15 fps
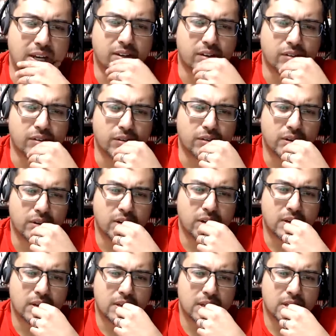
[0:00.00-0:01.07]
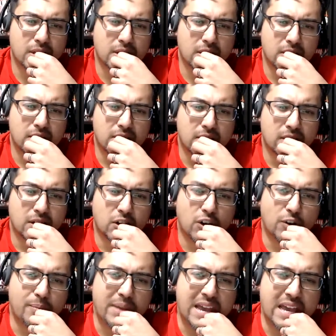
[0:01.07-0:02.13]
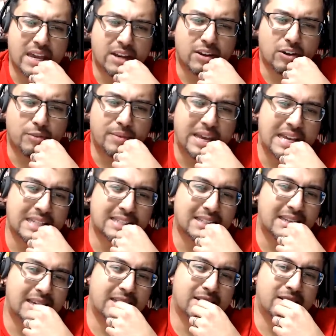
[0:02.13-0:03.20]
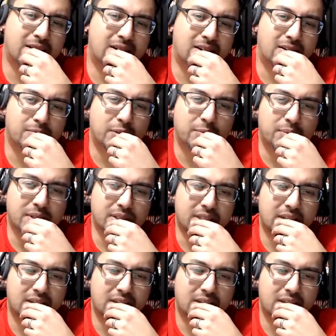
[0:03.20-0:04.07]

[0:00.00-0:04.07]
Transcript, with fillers: of do. Oh man, No Man's Land omnibus.